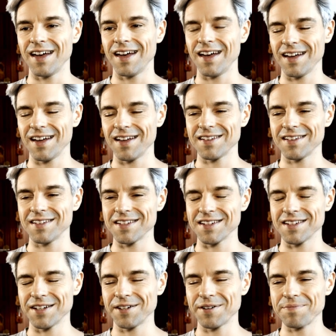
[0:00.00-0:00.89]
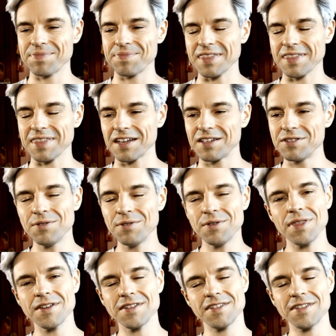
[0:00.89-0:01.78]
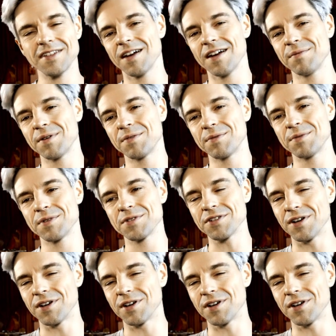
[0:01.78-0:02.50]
And during this time I was